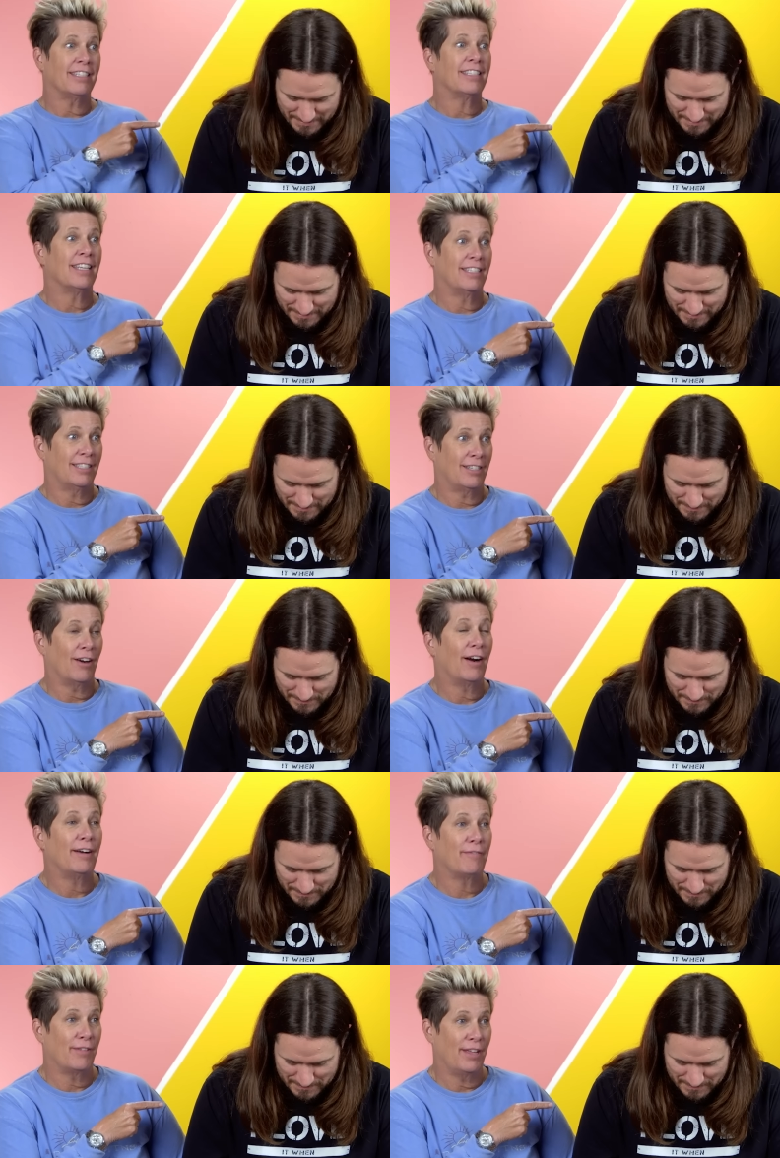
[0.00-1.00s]
Speaker 1: is his
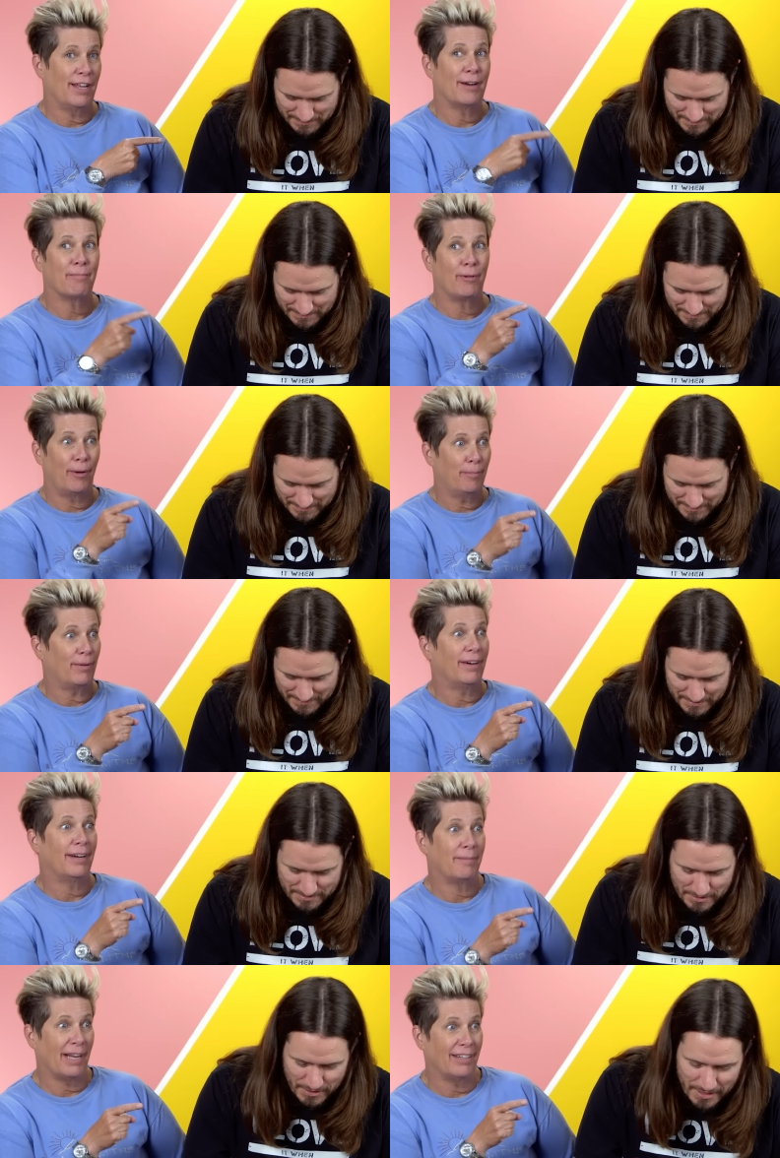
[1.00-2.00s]
sorry for the
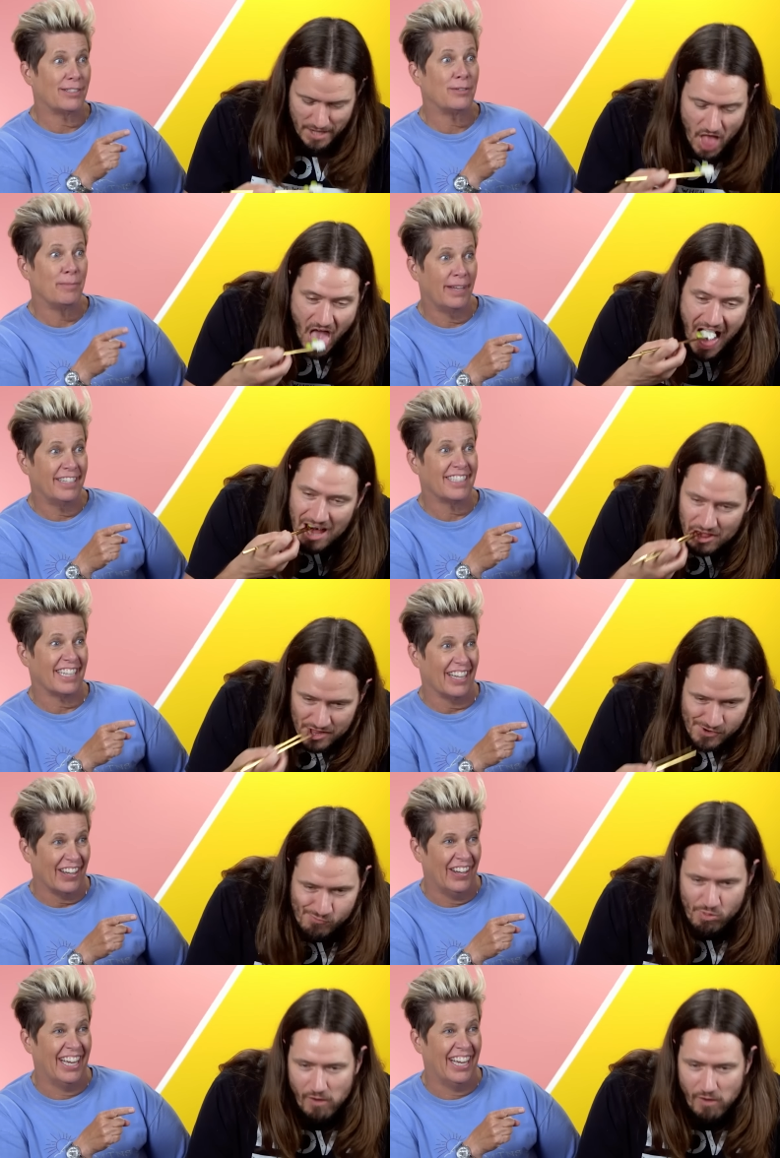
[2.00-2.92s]
inappropriate about 2 minutes ago.